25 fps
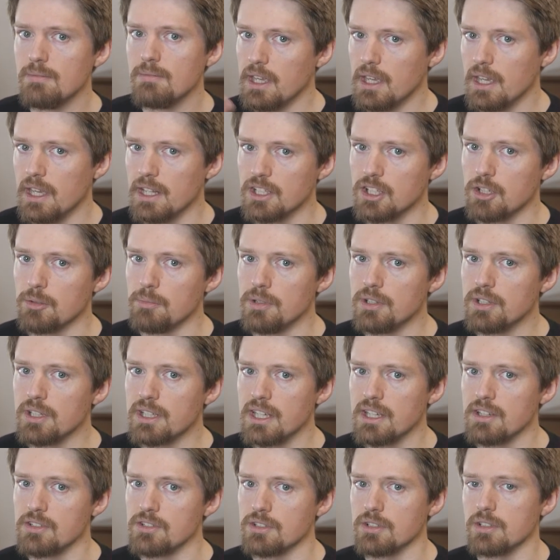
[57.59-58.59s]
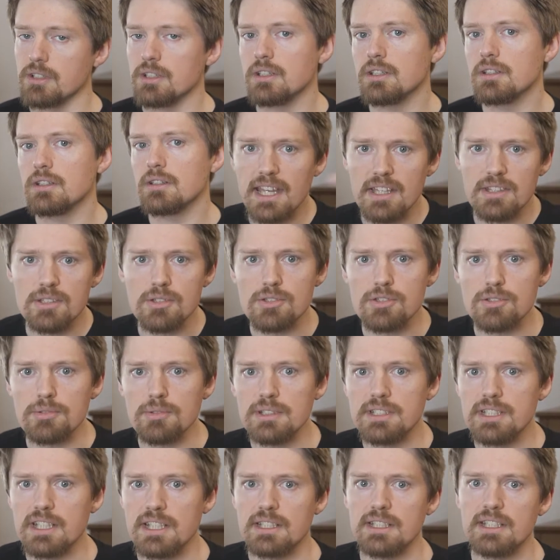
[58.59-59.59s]
and communication. And those 3
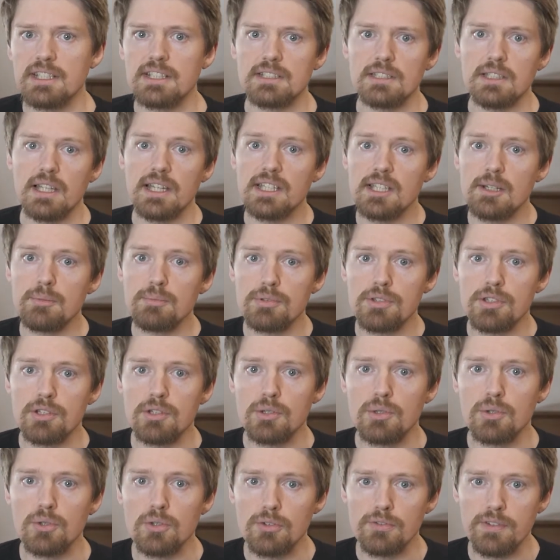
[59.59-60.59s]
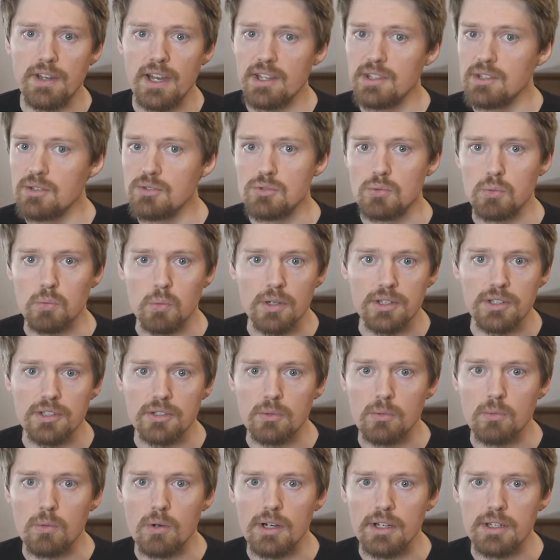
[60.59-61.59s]
techniques line up with the core values
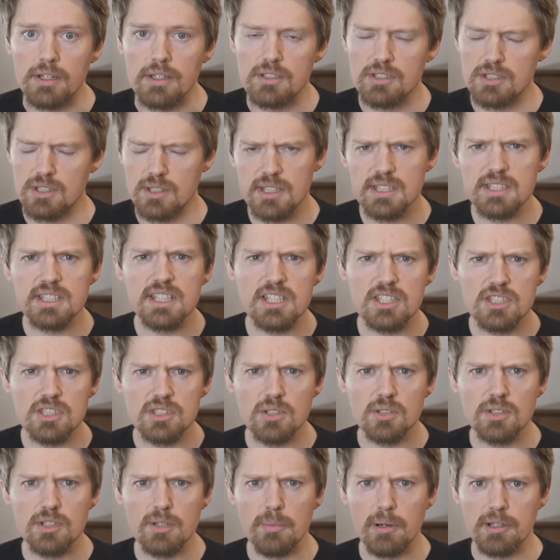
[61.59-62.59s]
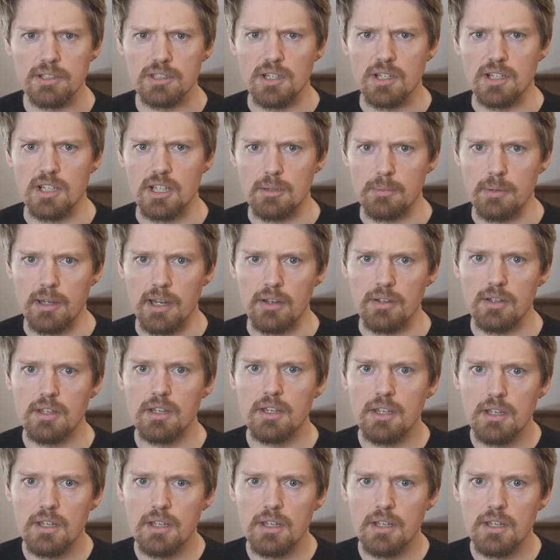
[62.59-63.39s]
1-to-1. So let's get started by talking about